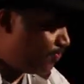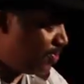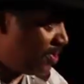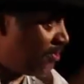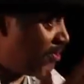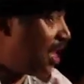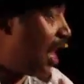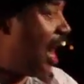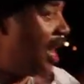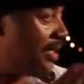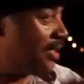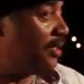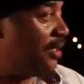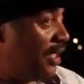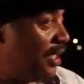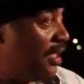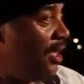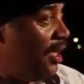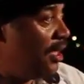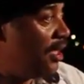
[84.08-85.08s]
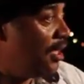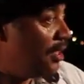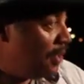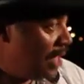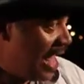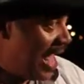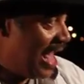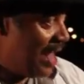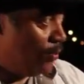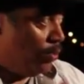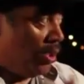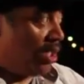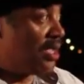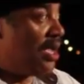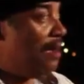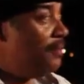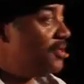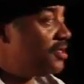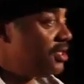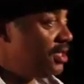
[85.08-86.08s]
periodically, and will
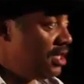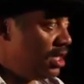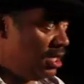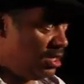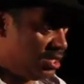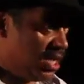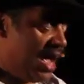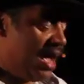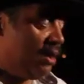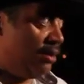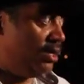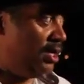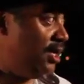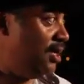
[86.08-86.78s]
come into town